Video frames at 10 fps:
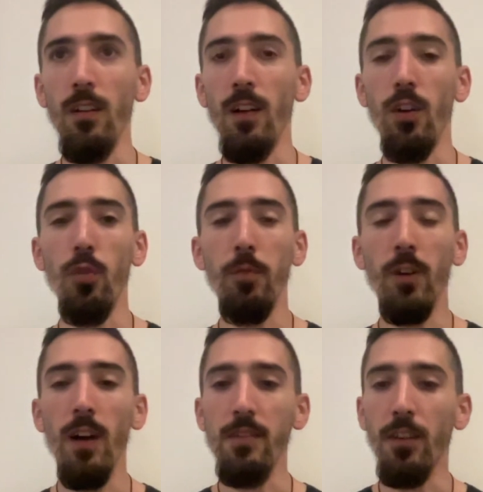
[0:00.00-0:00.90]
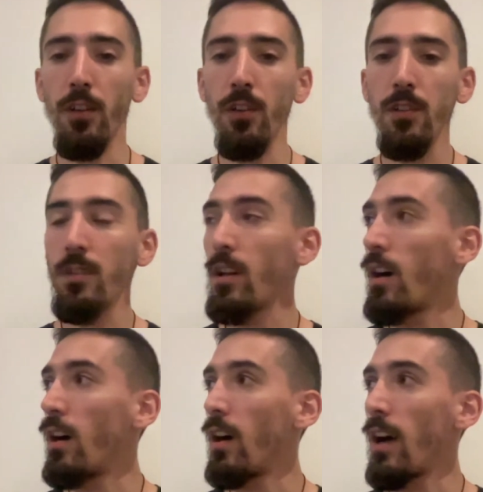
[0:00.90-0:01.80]
I hope you guys are good.
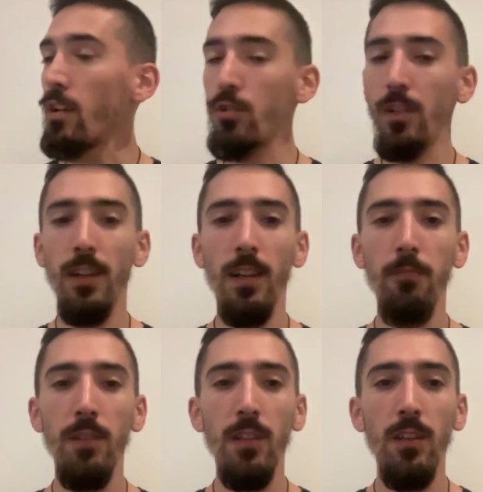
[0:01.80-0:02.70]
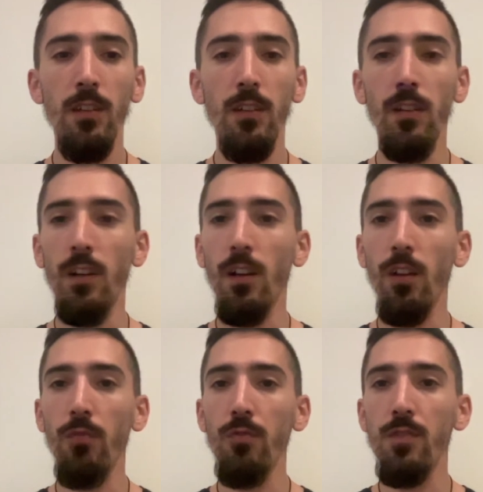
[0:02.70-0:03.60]
Actually, let me
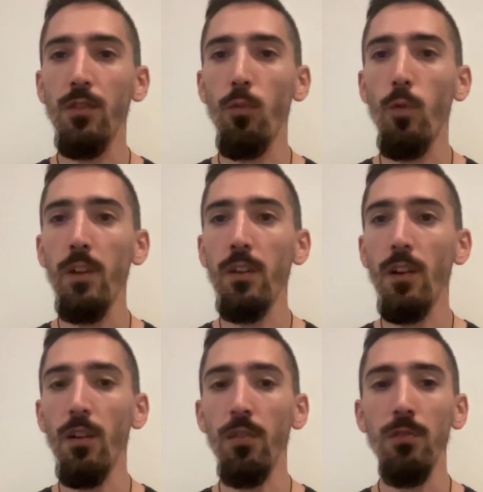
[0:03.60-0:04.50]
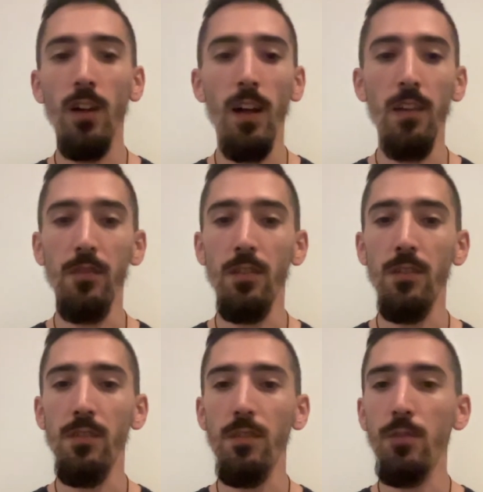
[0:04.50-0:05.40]
close the window as there
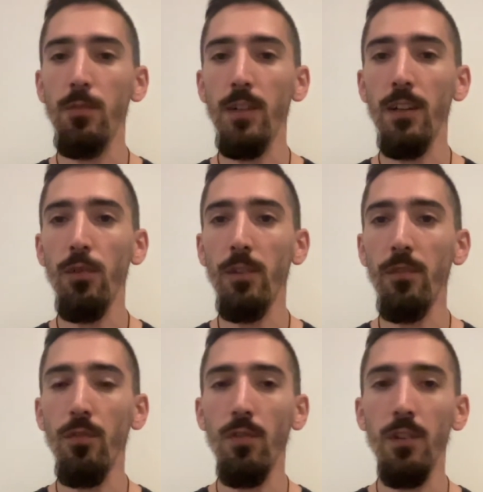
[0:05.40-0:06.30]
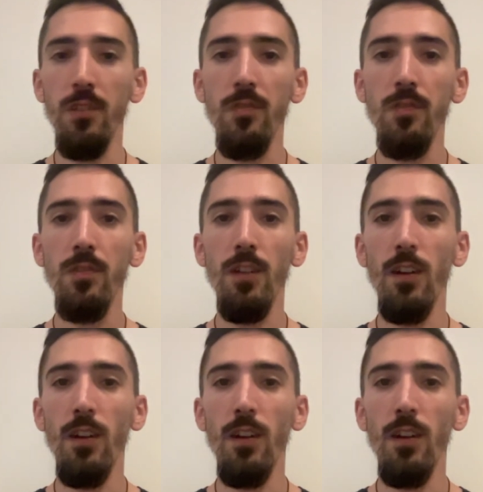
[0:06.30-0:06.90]
seems to be a little bit of noise.